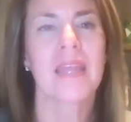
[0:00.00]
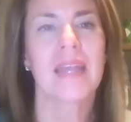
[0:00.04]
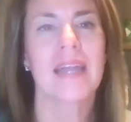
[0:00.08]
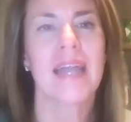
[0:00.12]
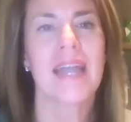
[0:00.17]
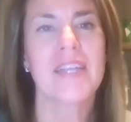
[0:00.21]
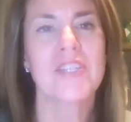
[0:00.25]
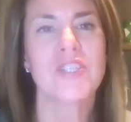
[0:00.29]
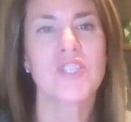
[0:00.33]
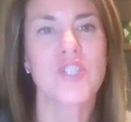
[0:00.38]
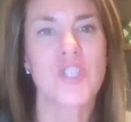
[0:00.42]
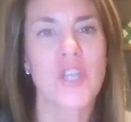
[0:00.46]

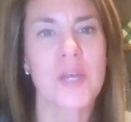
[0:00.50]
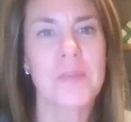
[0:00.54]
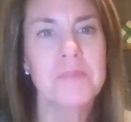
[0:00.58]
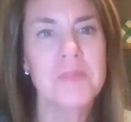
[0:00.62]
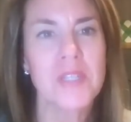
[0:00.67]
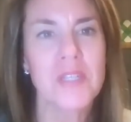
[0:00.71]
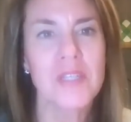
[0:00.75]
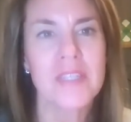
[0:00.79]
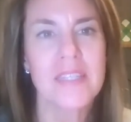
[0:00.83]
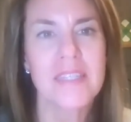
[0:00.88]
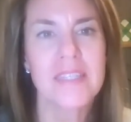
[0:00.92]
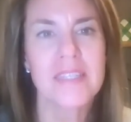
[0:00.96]
I jumped
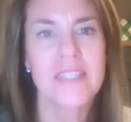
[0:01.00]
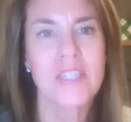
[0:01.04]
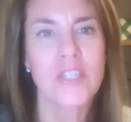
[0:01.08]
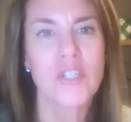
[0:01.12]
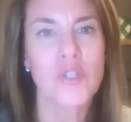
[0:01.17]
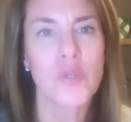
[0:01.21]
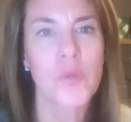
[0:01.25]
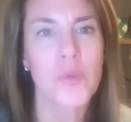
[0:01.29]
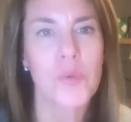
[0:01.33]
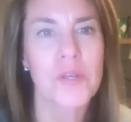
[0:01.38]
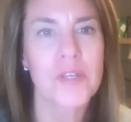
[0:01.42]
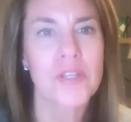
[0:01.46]
on the
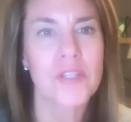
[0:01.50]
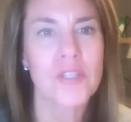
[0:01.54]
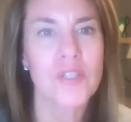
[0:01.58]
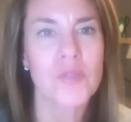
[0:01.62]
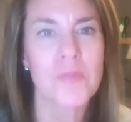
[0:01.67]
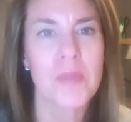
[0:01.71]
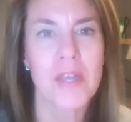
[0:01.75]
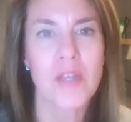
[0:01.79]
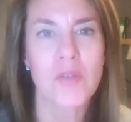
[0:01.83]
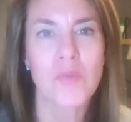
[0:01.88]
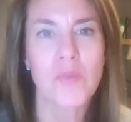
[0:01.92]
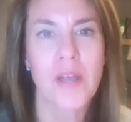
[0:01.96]
essential oils
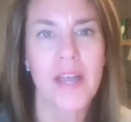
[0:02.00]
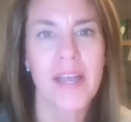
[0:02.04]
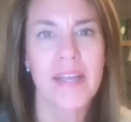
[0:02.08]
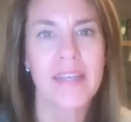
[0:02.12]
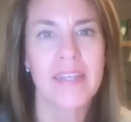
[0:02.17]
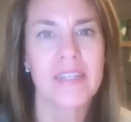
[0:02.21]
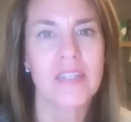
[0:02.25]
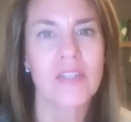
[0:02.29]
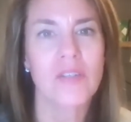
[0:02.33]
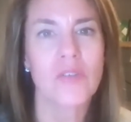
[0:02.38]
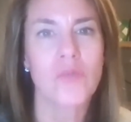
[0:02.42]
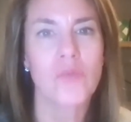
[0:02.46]

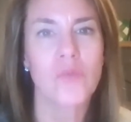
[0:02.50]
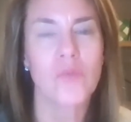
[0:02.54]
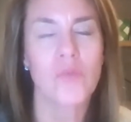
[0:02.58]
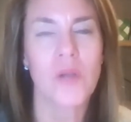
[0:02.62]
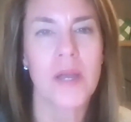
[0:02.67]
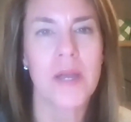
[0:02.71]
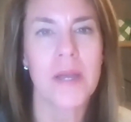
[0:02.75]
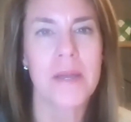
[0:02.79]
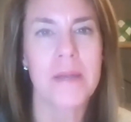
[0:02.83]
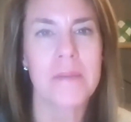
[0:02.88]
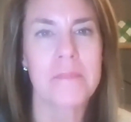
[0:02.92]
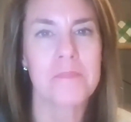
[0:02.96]
bandwagon
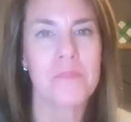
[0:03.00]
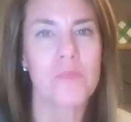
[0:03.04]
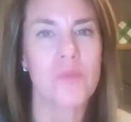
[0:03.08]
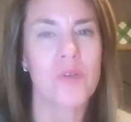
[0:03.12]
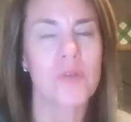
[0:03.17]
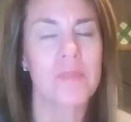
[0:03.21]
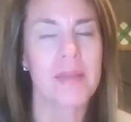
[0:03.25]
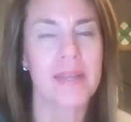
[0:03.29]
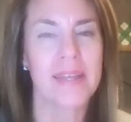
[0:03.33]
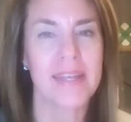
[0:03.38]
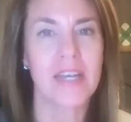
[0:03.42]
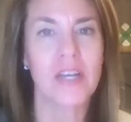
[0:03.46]
um, when
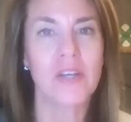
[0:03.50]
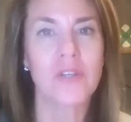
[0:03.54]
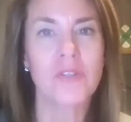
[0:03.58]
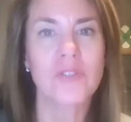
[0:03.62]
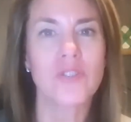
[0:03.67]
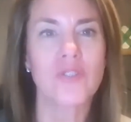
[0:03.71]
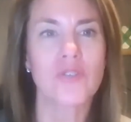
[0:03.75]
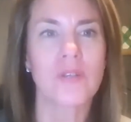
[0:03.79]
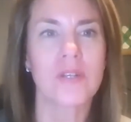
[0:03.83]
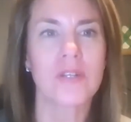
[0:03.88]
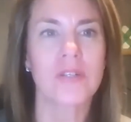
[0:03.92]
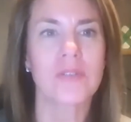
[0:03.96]
my health
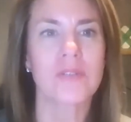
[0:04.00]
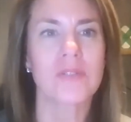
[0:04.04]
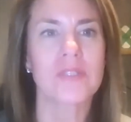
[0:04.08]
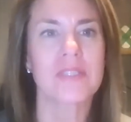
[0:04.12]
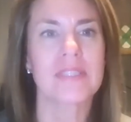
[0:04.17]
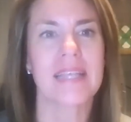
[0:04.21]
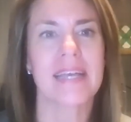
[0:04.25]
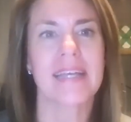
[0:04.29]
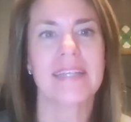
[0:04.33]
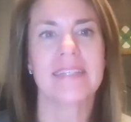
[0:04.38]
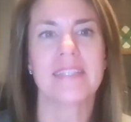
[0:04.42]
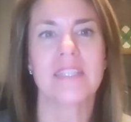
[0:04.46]
struggles
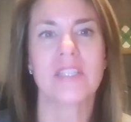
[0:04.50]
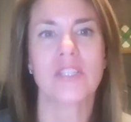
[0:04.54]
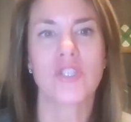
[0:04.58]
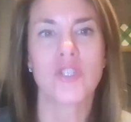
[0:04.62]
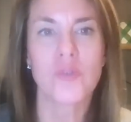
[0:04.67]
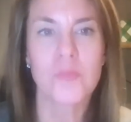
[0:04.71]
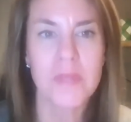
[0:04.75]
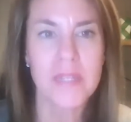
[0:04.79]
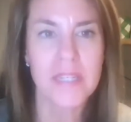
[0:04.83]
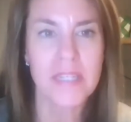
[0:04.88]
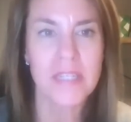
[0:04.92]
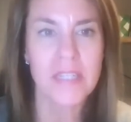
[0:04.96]
lasted
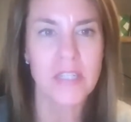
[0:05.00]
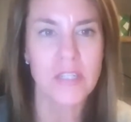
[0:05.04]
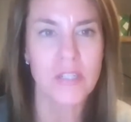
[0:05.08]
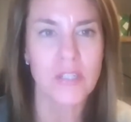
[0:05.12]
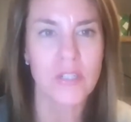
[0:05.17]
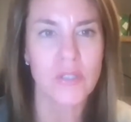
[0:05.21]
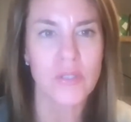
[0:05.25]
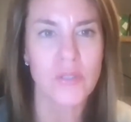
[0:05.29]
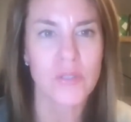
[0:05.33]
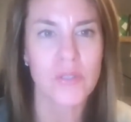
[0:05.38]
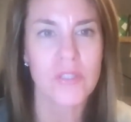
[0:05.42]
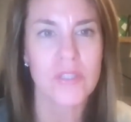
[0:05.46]
too many
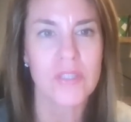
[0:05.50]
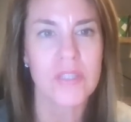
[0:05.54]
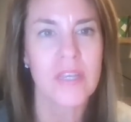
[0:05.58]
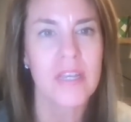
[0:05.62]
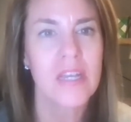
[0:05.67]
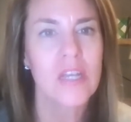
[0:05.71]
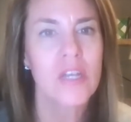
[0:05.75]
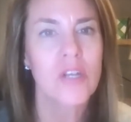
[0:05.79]
years